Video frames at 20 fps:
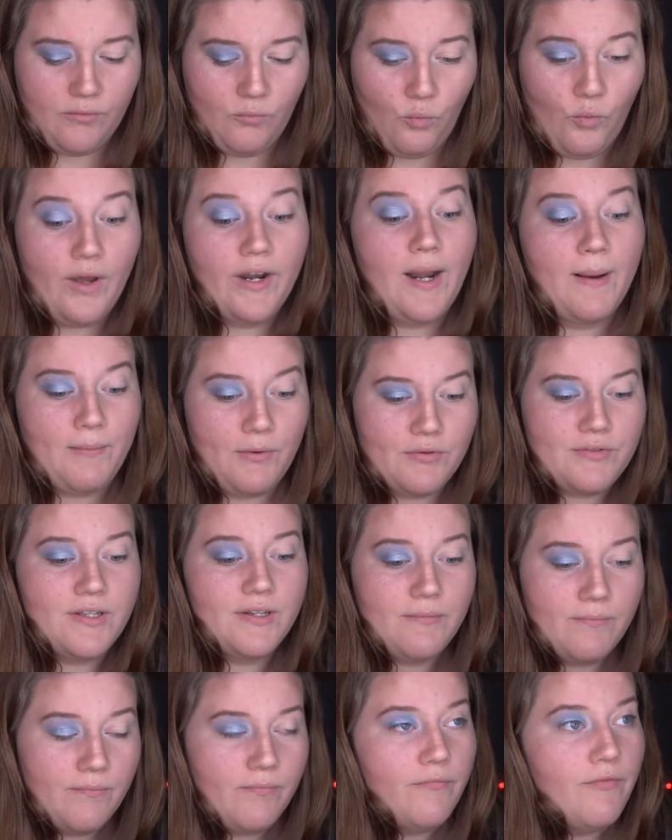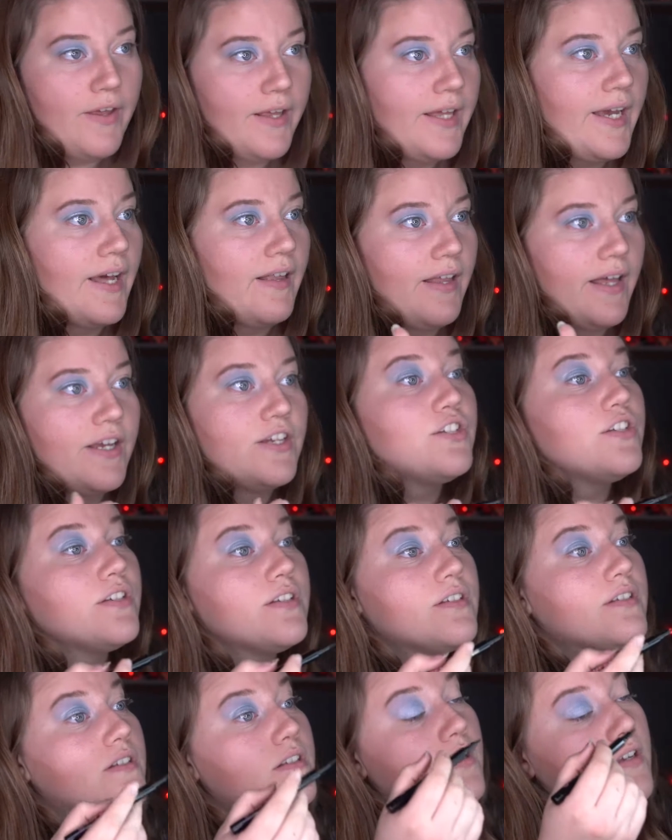when I'm using fake
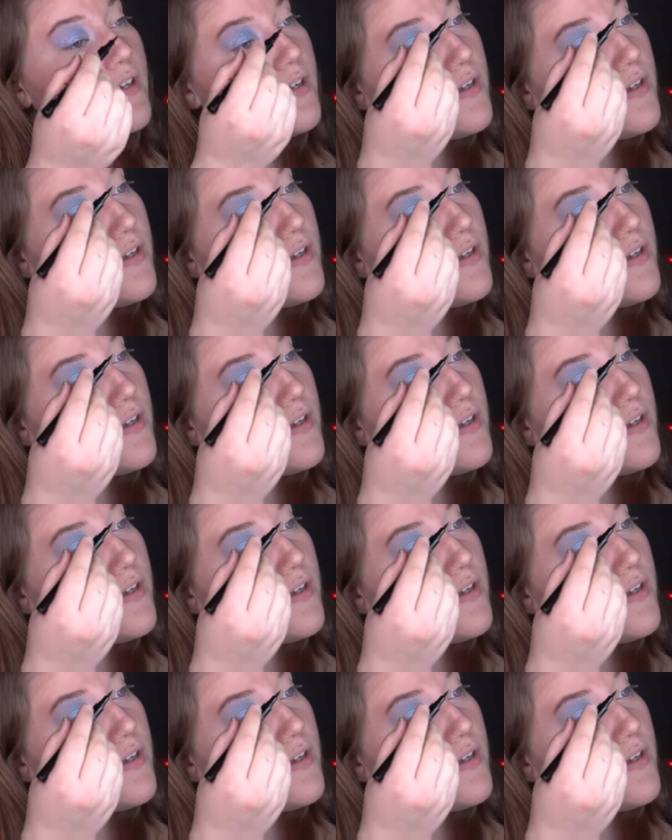eyelashes.